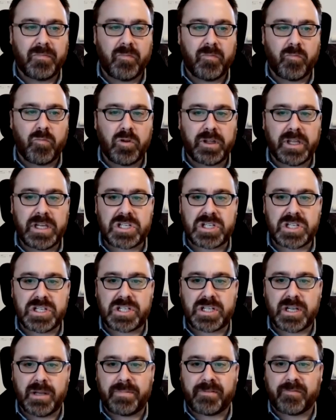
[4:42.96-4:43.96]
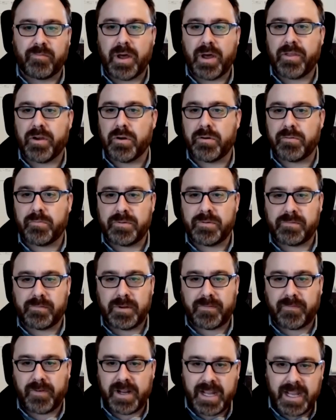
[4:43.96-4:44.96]
relationships, whether it was
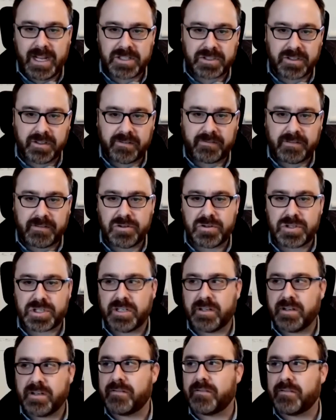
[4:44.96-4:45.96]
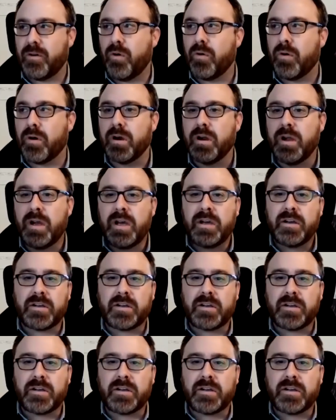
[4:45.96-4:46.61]
with financial institutions or